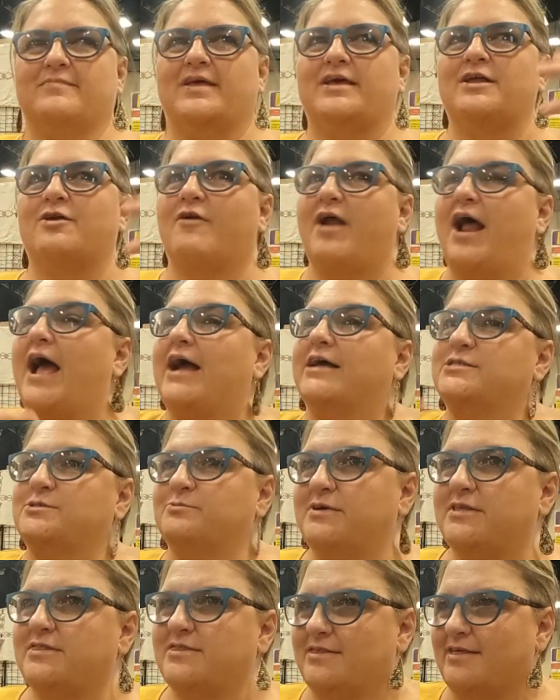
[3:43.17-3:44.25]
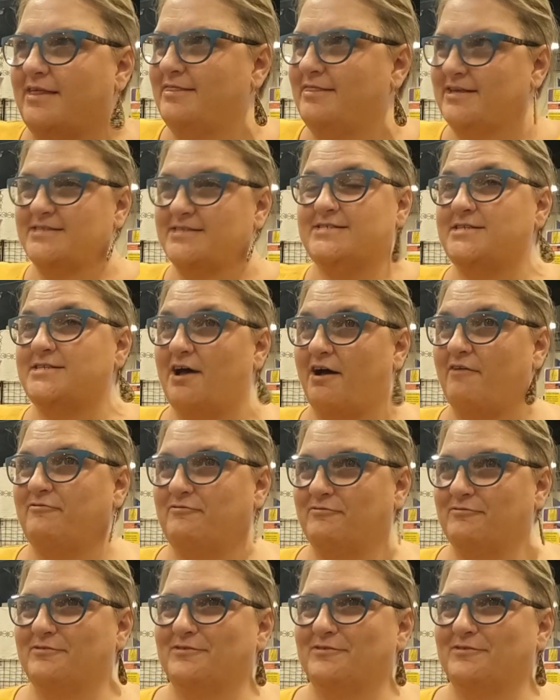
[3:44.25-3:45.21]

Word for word: interacts with this stuff.